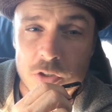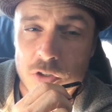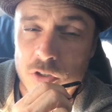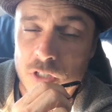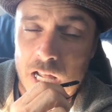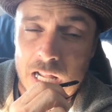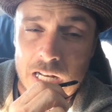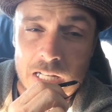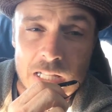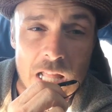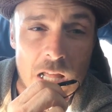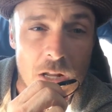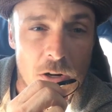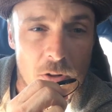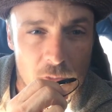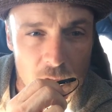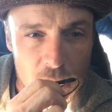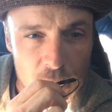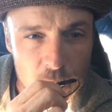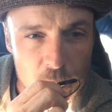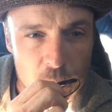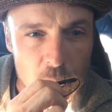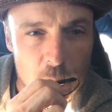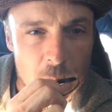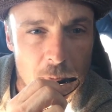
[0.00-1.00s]
you're not allowed in
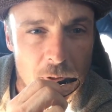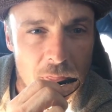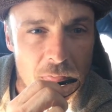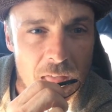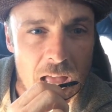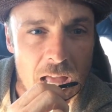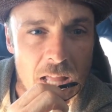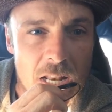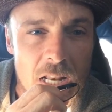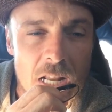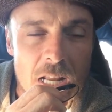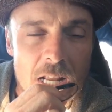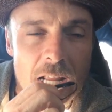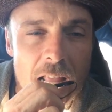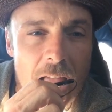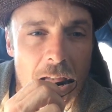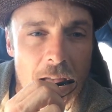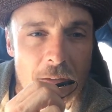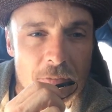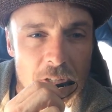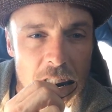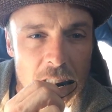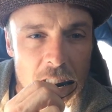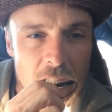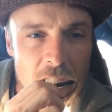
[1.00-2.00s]
this room or that,
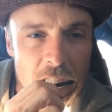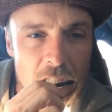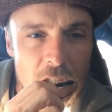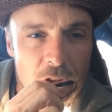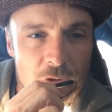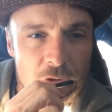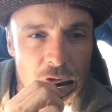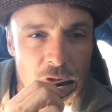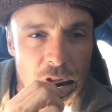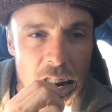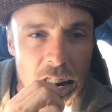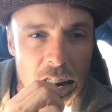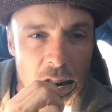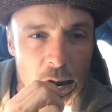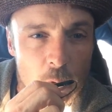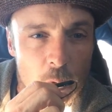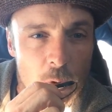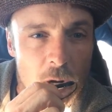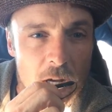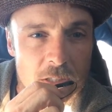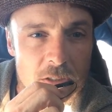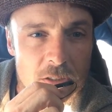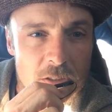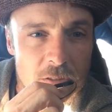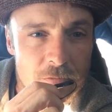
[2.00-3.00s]
having a leash and a
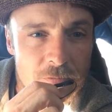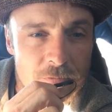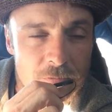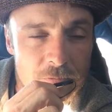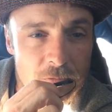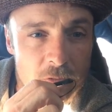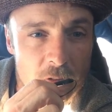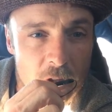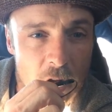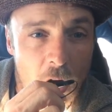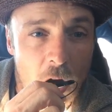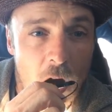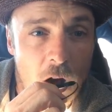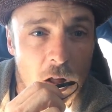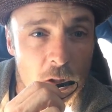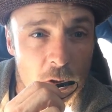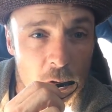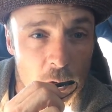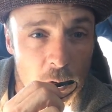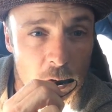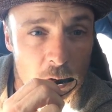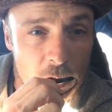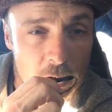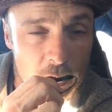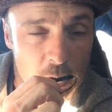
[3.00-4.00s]
corrective
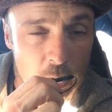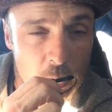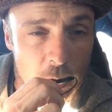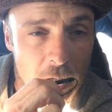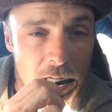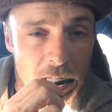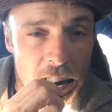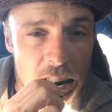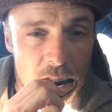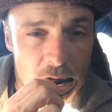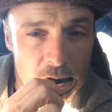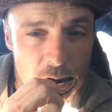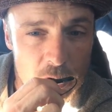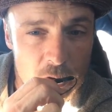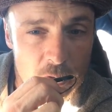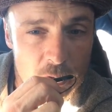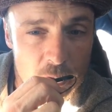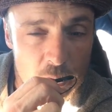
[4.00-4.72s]
collar or a training